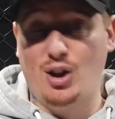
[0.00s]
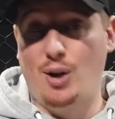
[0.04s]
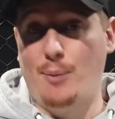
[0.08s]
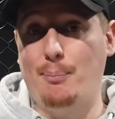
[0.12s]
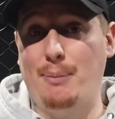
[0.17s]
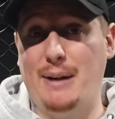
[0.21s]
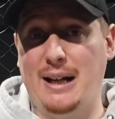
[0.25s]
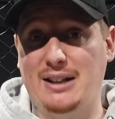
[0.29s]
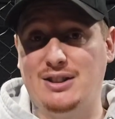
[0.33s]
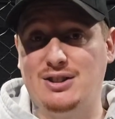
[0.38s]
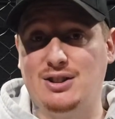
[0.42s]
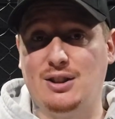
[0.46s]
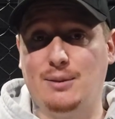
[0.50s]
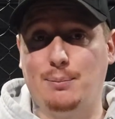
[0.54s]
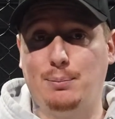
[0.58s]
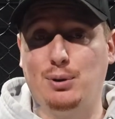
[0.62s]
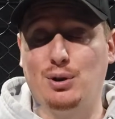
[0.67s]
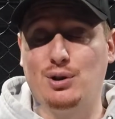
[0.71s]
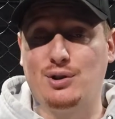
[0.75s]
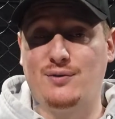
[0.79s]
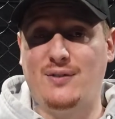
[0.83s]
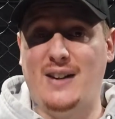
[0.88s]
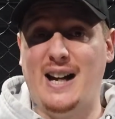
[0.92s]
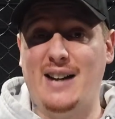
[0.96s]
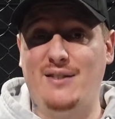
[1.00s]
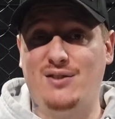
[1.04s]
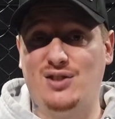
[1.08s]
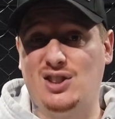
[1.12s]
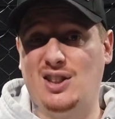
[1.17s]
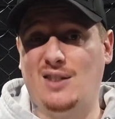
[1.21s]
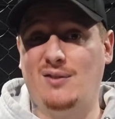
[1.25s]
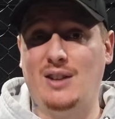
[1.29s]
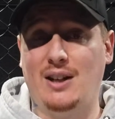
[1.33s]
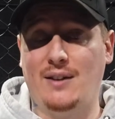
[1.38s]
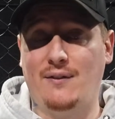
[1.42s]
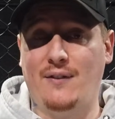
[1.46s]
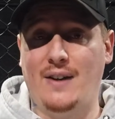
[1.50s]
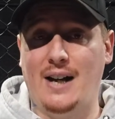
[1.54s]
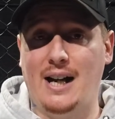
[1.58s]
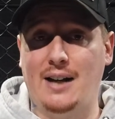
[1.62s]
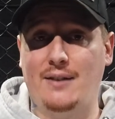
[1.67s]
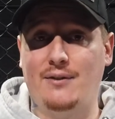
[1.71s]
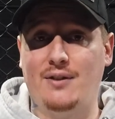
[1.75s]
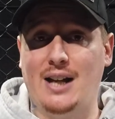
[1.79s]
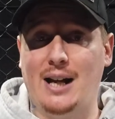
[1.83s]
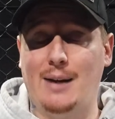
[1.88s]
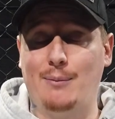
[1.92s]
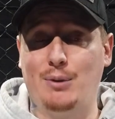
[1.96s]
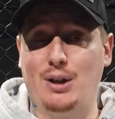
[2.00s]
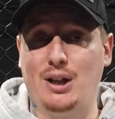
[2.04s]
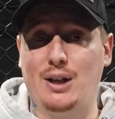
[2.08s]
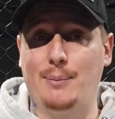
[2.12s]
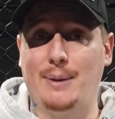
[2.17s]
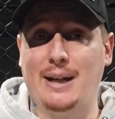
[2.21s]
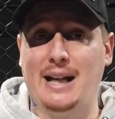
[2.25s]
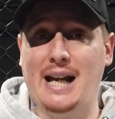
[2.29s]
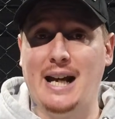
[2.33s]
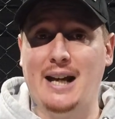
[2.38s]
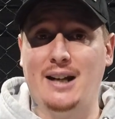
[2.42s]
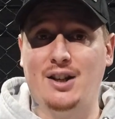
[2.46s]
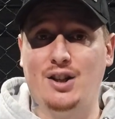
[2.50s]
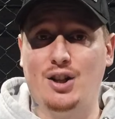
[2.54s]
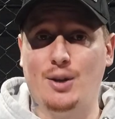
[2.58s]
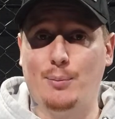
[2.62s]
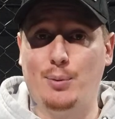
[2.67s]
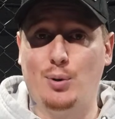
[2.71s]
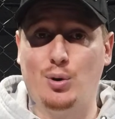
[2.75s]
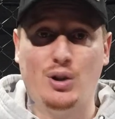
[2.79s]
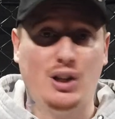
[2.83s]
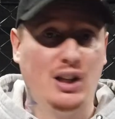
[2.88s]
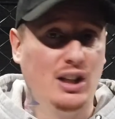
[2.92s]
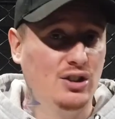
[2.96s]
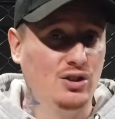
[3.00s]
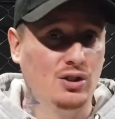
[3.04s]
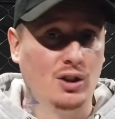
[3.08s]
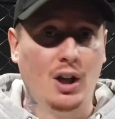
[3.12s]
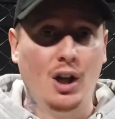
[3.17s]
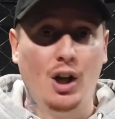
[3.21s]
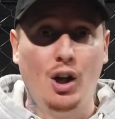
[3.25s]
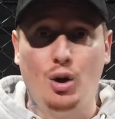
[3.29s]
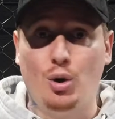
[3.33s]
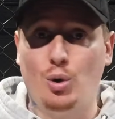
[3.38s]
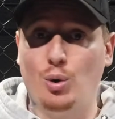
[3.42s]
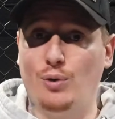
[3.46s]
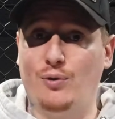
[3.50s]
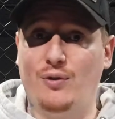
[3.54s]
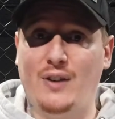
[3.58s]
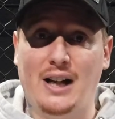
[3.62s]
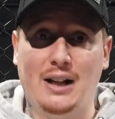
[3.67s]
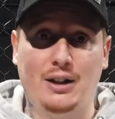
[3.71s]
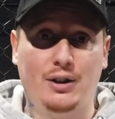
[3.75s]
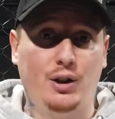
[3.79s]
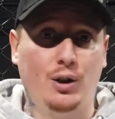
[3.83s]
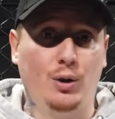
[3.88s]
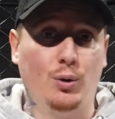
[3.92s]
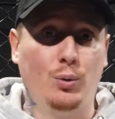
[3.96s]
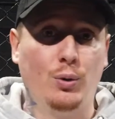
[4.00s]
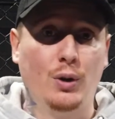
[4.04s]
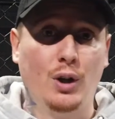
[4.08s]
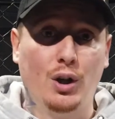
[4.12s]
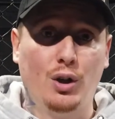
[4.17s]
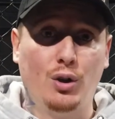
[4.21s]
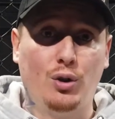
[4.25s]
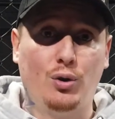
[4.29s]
compared to the plus 575 that I'm going to be getting at the bookies, good value,